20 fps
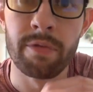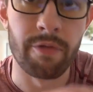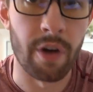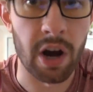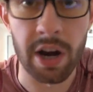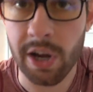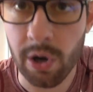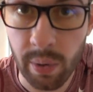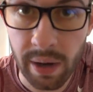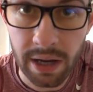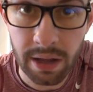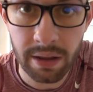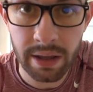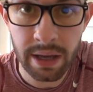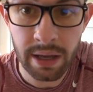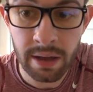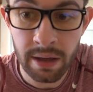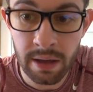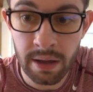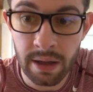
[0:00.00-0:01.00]
very
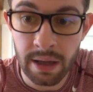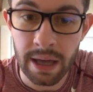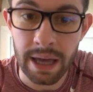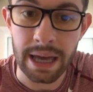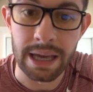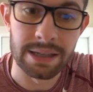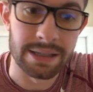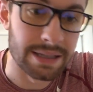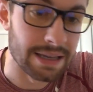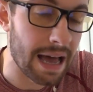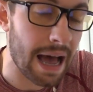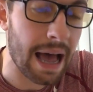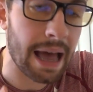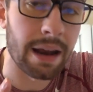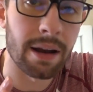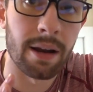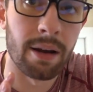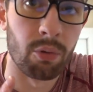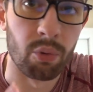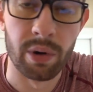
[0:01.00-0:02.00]
quickly is
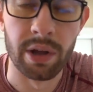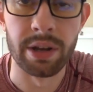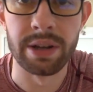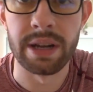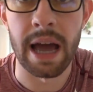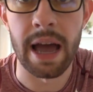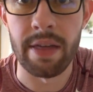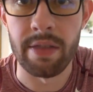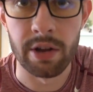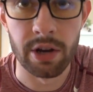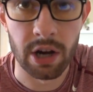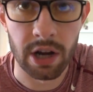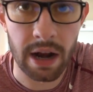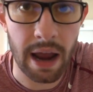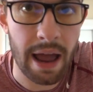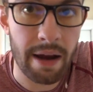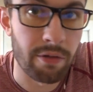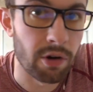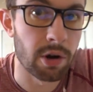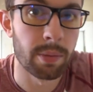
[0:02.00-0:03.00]
not a real diet that you're
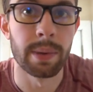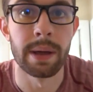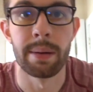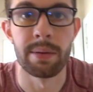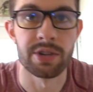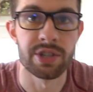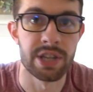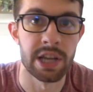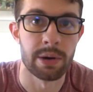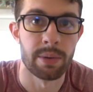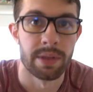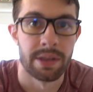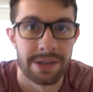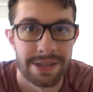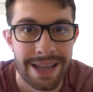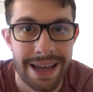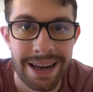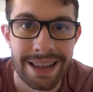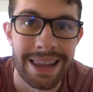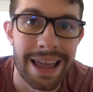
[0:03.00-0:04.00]
gonna ever be able to stick with. It's not